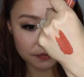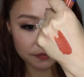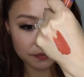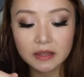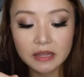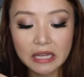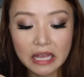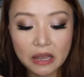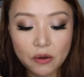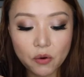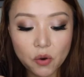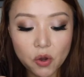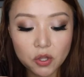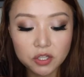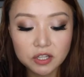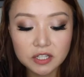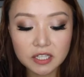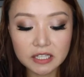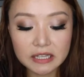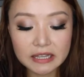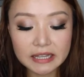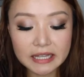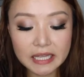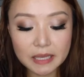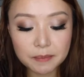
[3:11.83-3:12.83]
Now, on
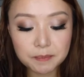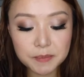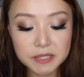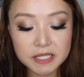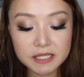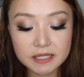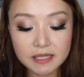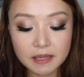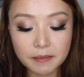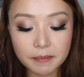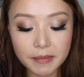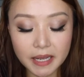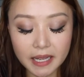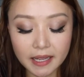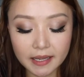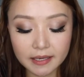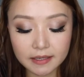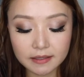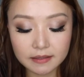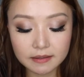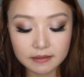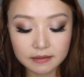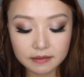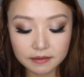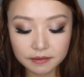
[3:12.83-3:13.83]
the lips
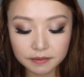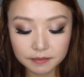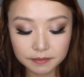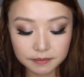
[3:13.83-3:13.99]
naman,